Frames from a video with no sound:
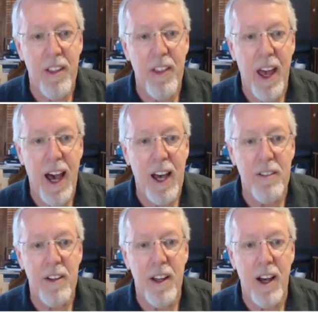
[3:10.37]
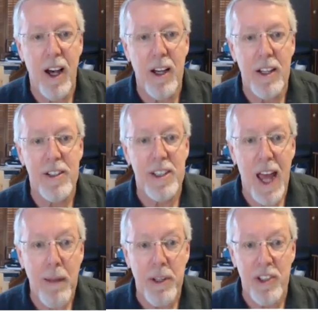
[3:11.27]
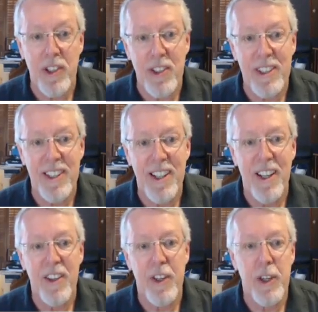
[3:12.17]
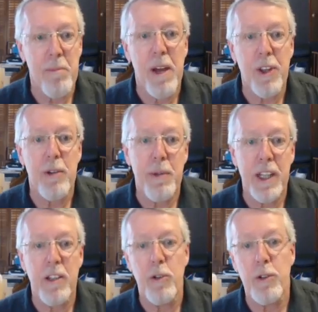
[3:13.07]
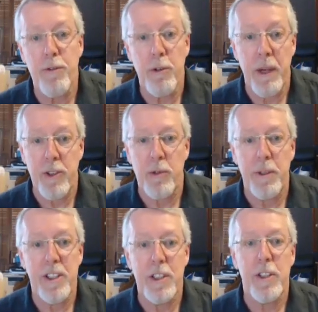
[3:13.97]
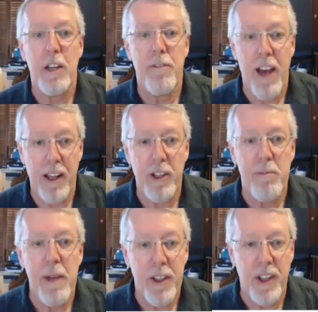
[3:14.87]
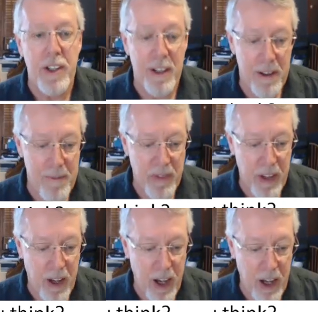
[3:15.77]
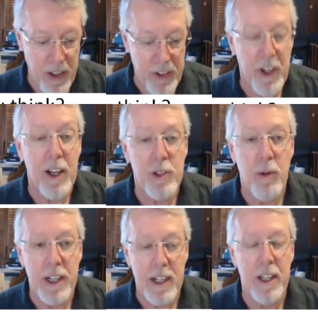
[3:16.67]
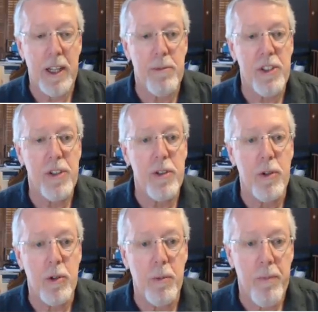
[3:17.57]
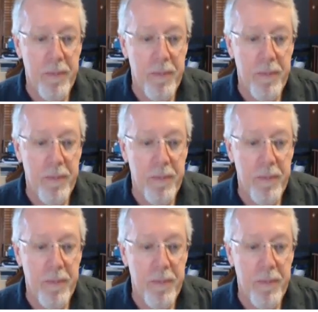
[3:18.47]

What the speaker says: that establishes that the method being used for measurements is a valid method that does what it claims to do.